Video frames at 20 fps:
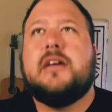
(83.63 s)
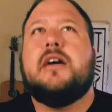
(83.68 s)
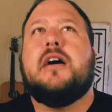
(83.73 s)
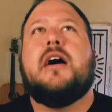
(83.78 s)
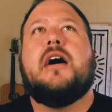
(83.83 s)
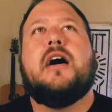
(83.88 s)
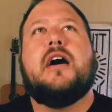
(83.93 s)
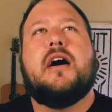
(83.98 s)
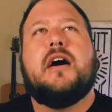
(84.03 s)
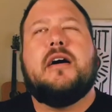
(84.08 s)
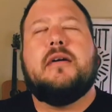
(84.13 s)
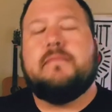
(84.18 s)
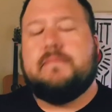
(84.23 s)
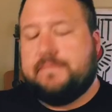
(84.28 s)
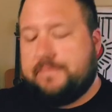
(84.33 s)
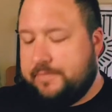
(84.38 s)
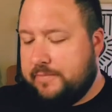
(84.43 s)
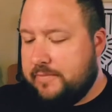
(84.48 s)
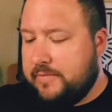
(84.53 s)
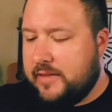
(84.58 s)
Um,
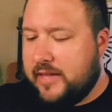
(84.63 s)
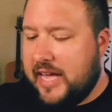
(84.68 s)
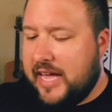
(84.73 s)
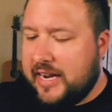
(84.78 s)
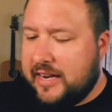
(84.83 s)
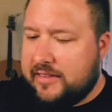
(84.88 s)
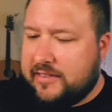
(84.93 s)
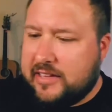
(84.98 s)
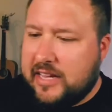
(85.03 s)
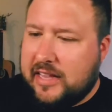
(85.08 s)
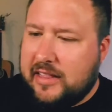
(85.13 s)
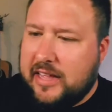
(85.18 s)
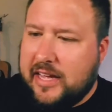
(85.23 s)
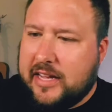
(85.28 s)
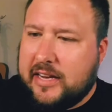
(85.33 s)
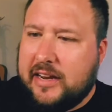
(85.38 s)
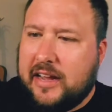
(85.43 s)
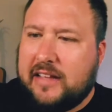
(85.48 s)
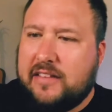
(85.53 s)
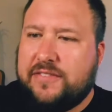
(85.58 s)
yeah, and it's got
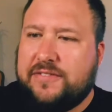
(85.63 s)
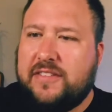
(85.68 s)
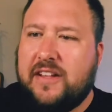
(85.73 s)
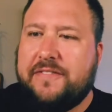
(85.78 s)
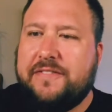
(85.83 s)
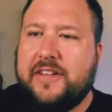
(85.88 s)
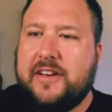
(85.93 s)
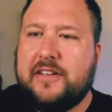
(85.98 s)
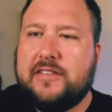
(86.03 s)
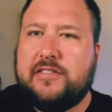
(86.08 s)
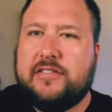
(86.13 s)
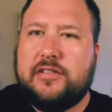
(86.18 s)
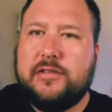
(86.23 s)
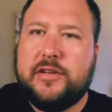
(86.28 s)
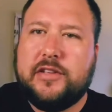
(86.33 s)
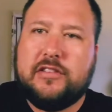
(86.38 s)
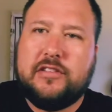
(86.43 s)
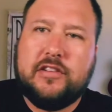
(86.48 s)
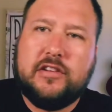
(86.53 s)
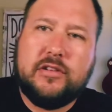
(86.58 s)
like a nice fluffiness to
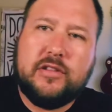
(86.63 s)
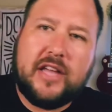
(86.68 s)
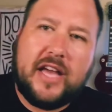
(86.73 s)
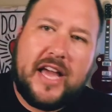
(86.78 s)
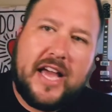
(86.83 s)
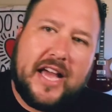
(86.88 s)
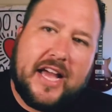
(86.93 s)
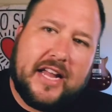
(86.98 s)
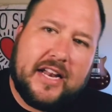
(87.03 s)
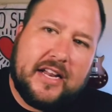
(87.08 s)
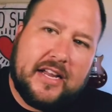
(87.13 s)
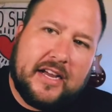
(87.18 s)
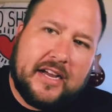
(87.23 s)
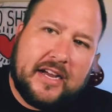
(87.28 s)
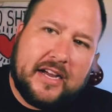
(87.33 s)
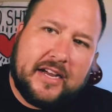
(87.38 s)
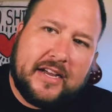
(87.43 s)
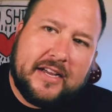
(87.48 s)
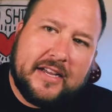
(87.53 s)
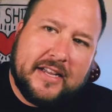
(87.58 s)
it too. The head
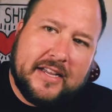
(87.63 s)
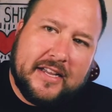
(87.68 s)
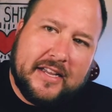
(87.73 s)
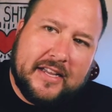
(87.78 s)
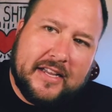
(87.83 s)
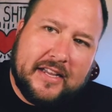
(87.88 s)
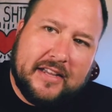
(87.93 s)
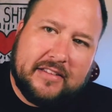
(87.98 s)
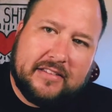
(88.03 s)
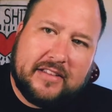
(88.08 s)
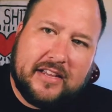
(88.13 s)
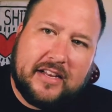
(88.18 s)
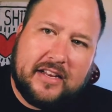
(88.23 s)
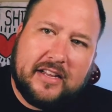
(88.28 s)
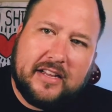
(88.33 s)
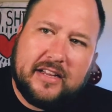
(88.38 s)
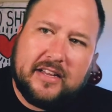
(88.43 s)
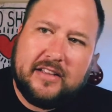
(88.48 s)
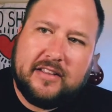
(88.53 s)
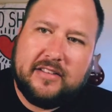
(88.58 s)
uh, is kind
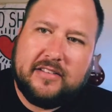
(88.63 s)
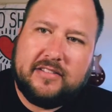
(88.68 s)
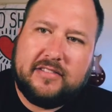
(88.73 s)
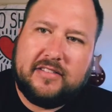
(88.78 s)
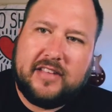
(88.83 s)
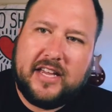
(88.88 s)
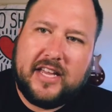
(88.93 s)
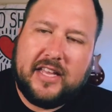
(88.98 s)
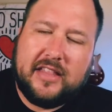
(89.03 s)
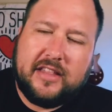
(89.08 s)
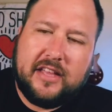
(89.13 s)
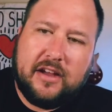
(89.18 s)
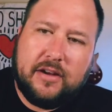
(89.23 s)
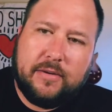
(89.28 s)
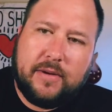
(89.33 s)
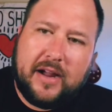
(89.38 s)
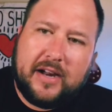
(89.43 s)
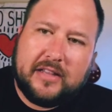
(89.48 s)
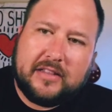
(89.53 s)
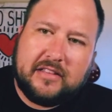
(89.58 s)
of sticking there
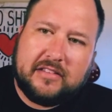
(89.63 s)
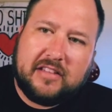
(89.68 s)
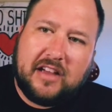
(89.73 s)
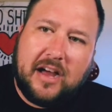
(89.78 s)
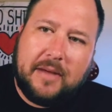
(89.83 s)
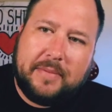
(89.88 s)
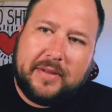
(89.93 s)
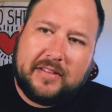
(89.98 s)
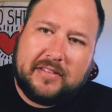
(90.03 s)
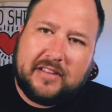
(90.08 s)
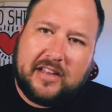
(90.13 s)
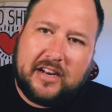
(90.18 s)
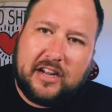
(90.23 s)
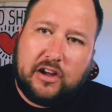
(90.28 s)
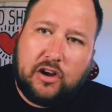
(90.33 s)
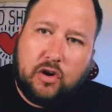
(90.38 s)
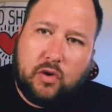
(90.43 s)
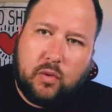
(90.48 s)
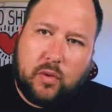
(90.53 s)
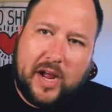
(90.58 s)
right at the top. It's got
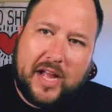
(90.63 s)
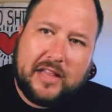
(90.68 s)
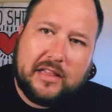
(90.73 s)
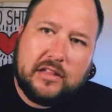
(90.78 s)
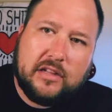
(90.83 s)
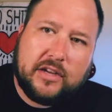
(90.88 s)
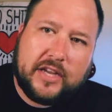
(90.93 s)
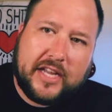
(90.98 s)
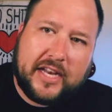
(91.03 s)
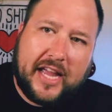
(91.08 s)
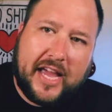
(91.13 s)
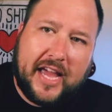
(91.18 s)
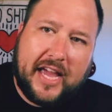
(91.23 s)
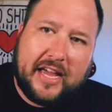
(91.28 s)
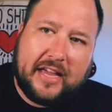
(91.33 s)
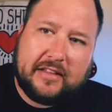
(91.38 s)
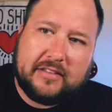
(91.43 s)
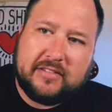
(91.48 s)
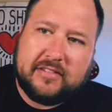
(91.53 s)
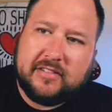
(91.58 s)
a great looking
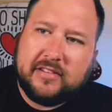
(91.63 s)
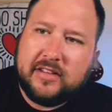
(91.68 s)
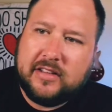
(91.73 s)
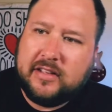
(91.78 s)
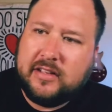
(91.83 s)
haze.